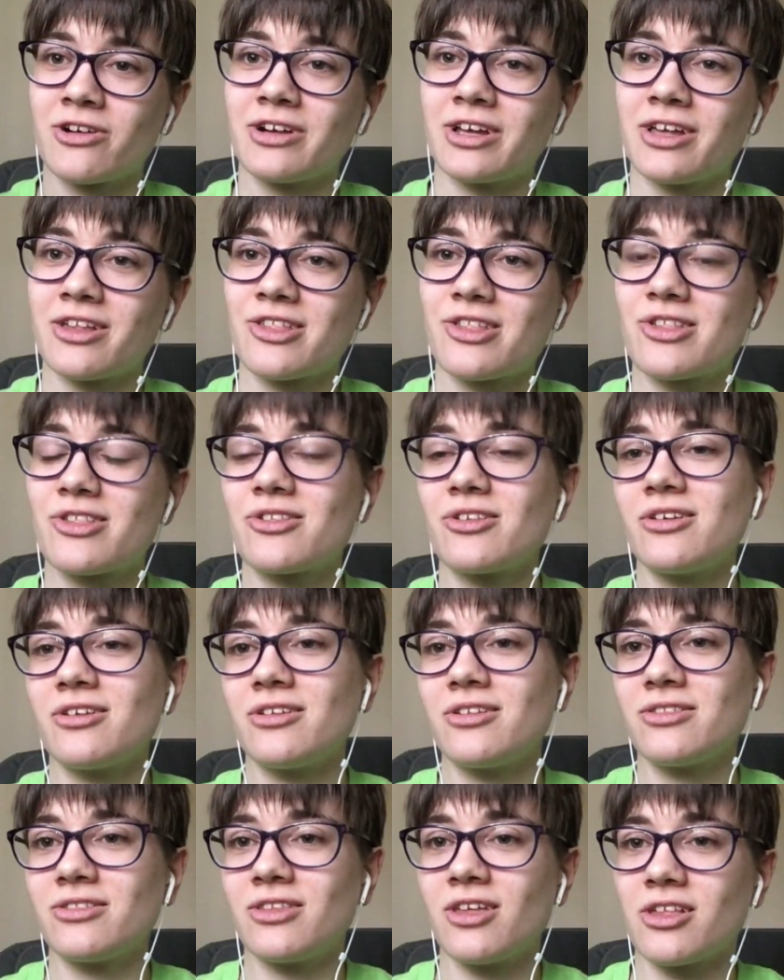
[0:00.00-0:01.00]
It's
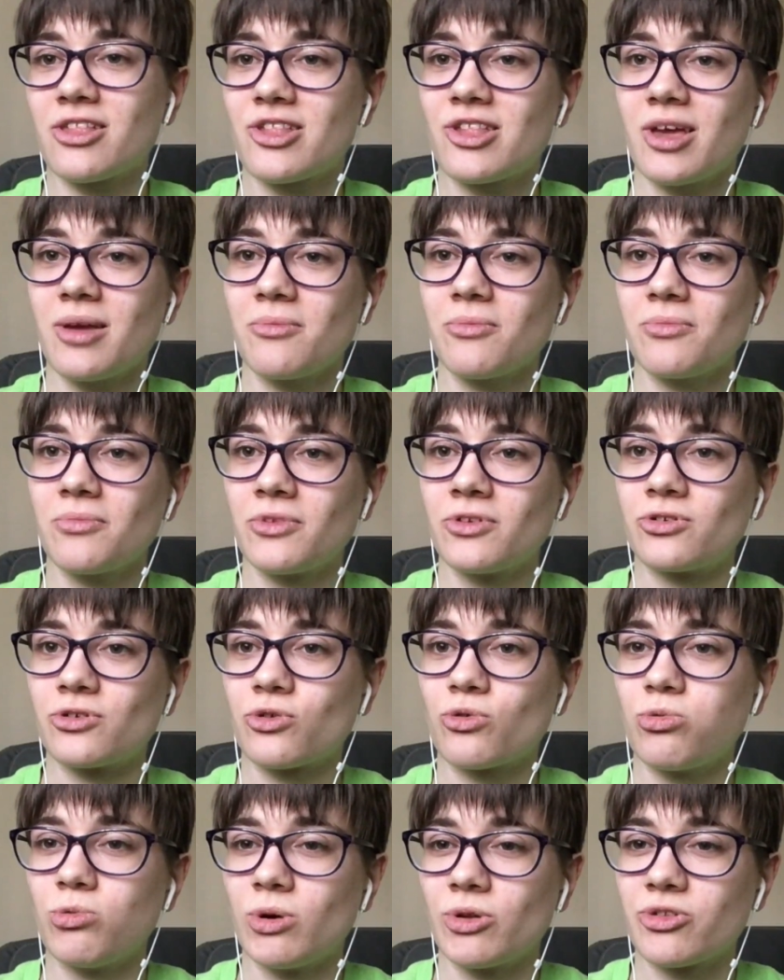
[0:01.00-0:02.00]
that same little
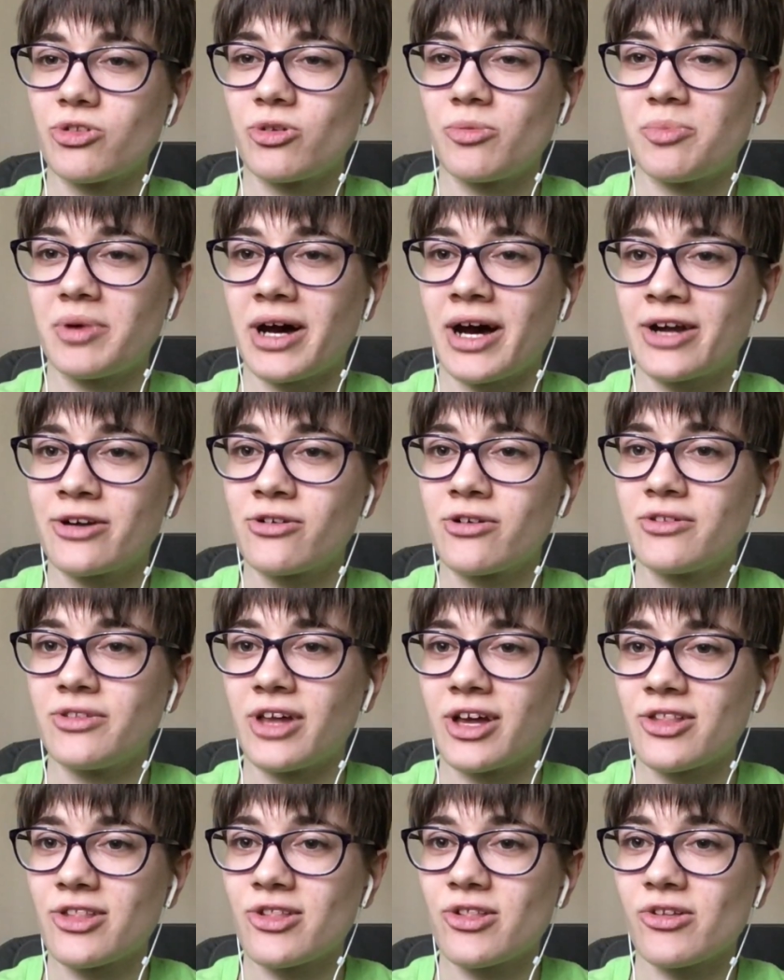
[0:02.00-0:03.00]
quilted pattern
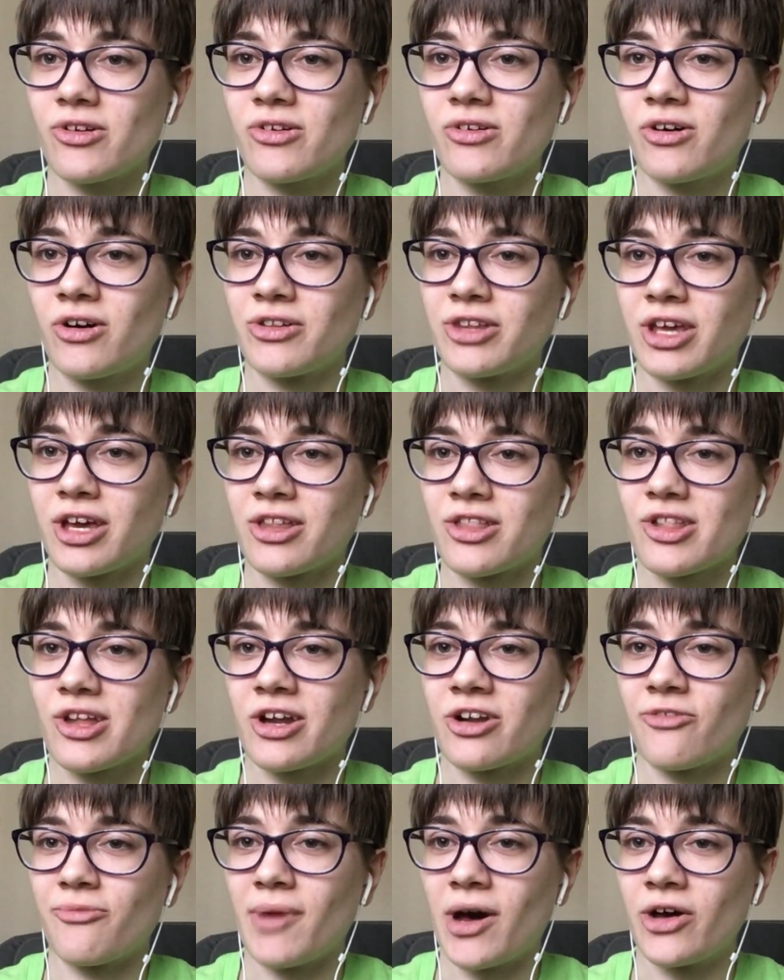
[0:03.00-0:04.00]
that's on the inside
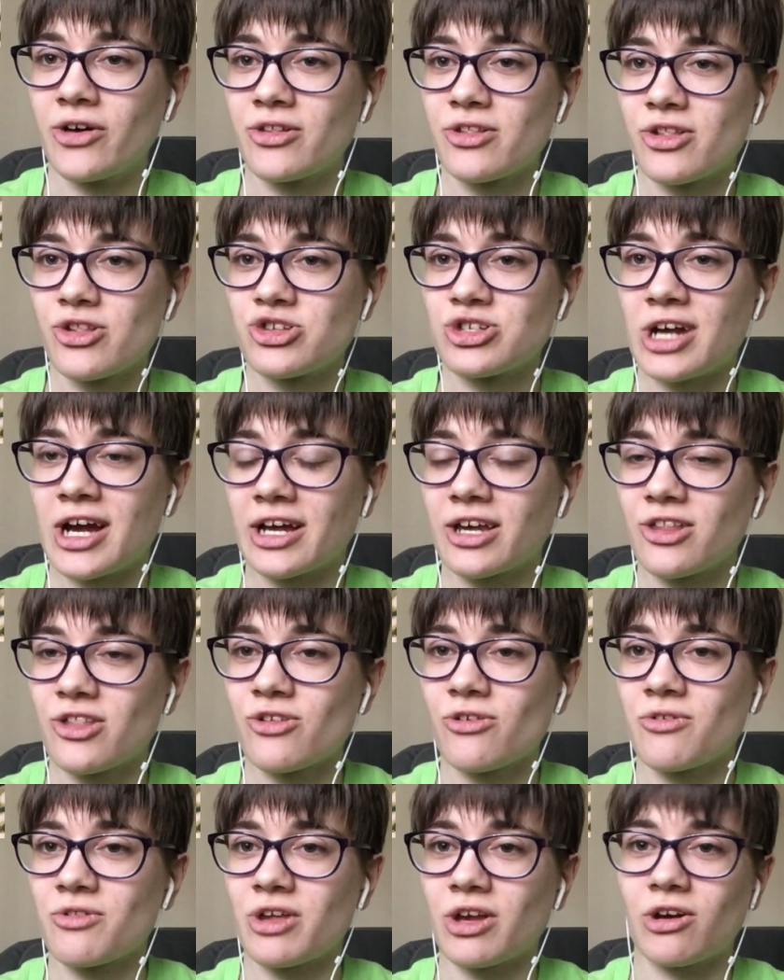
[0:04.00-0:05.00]
of Malleus's jacket, so I
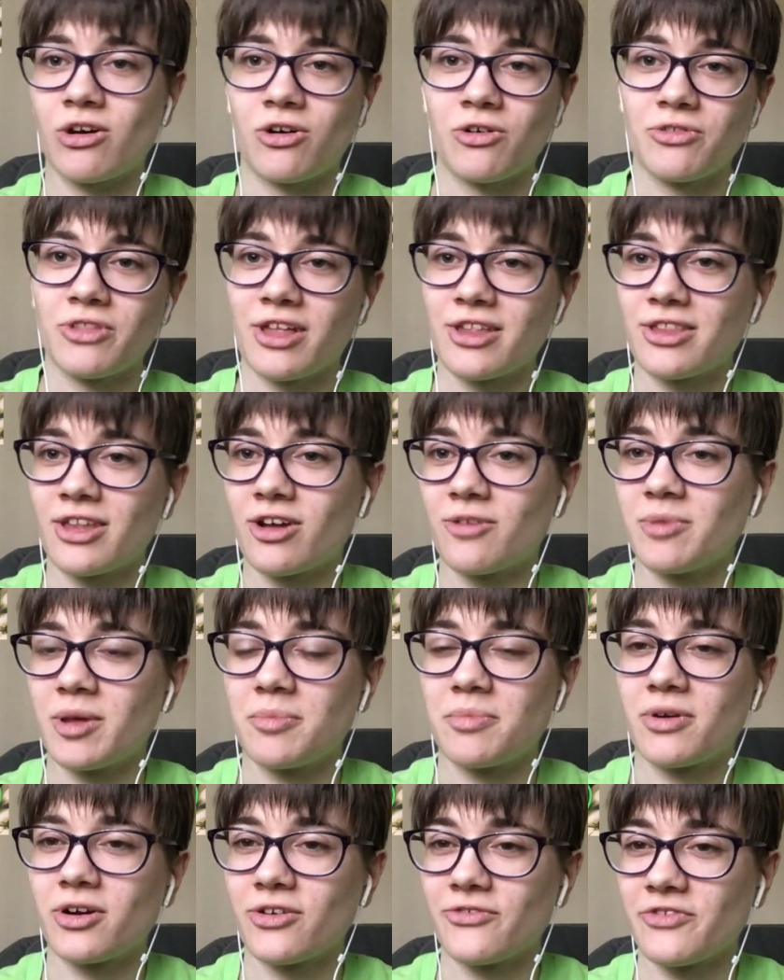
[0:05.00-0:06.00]
was like, oh, that'd be
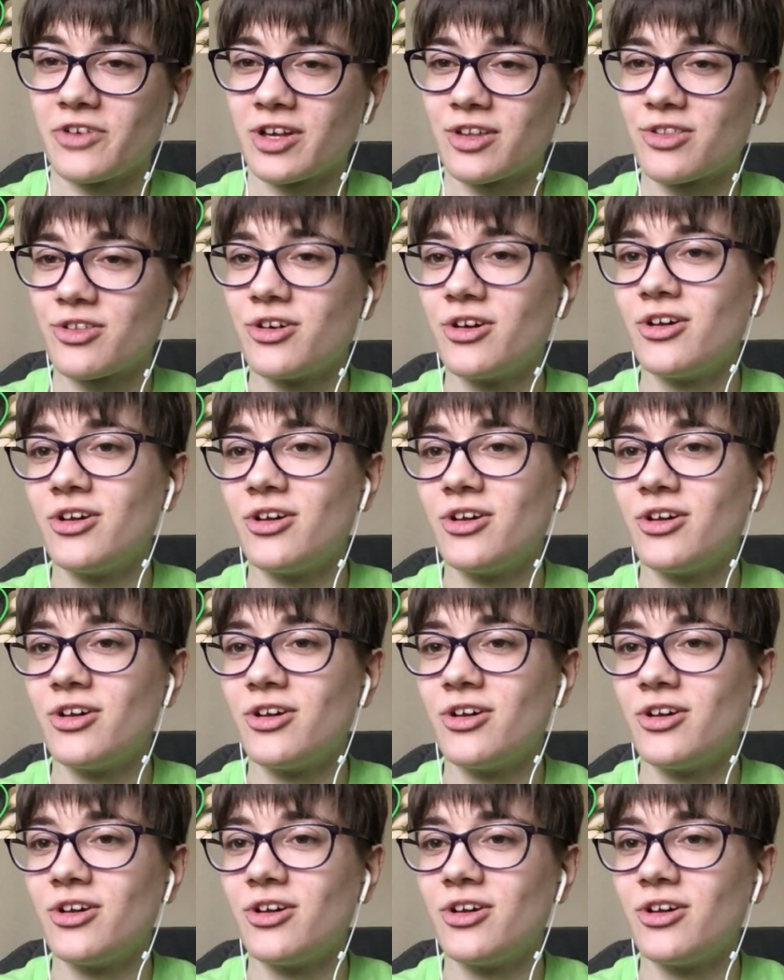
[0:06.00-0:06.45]
perfect.